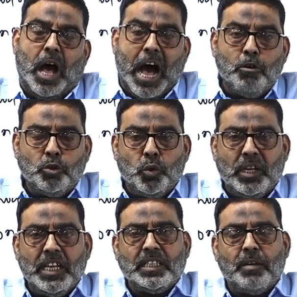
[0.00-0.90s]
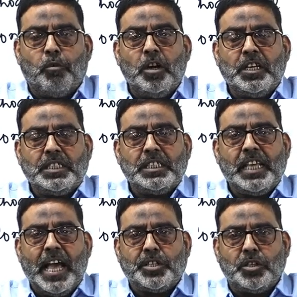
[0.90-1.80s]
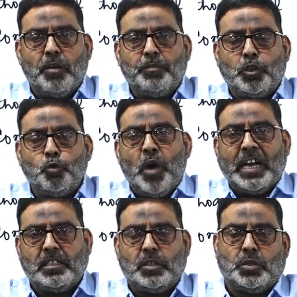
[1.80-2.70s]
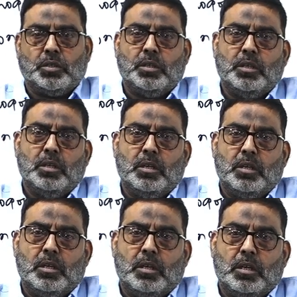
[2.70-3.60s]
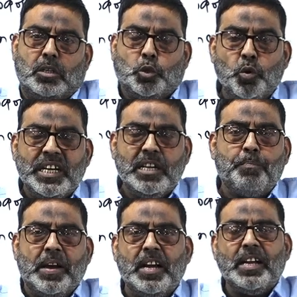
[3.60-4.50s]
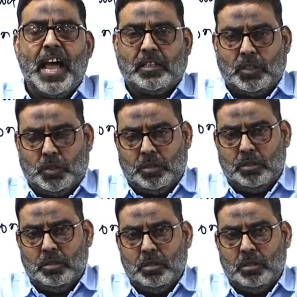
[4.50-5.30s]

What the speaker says: How to link the voluntaristic action of the two actors, two independent actors,